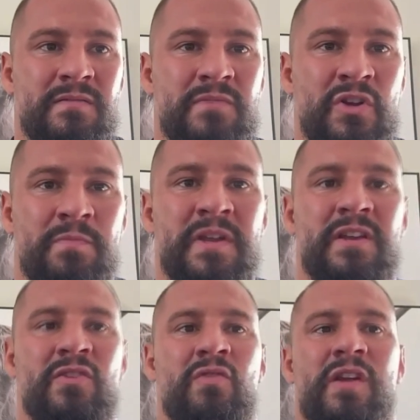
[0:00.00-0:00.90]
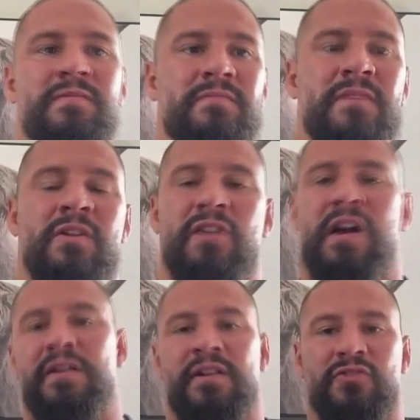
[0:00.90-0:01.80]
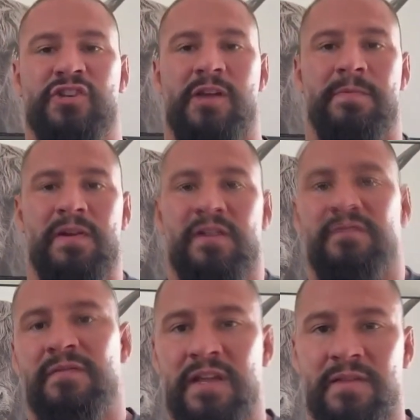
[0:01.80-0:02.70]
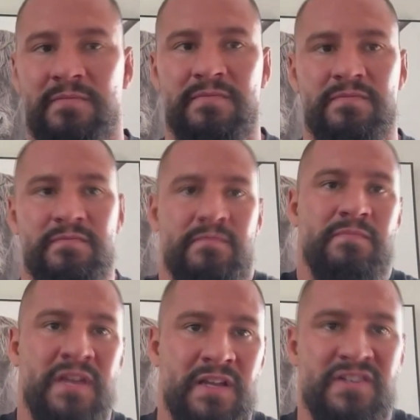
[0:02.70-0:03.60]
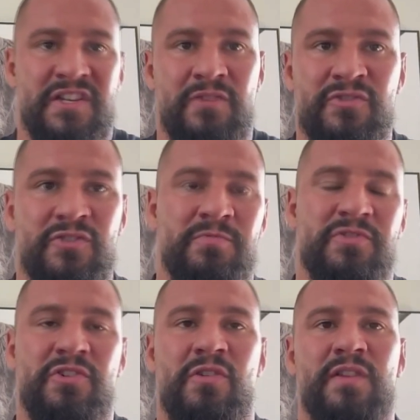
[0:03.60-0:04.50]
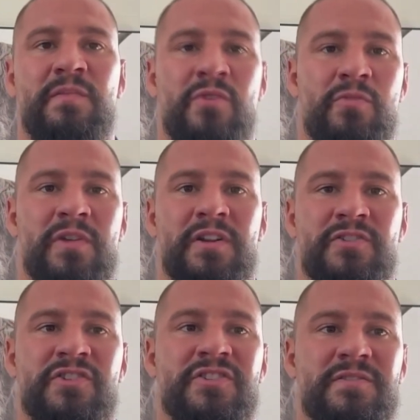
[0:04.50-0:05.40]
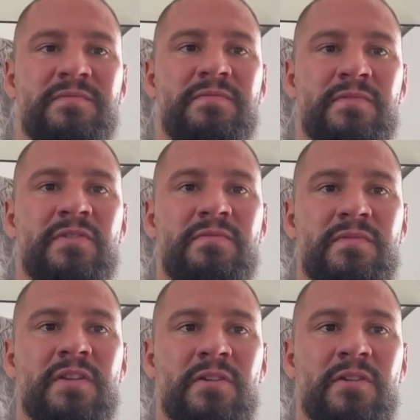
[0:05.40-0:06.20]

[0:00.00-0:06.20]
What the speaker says: you know, being a great intercontinental champion and being a single superstar at the moment, and just, you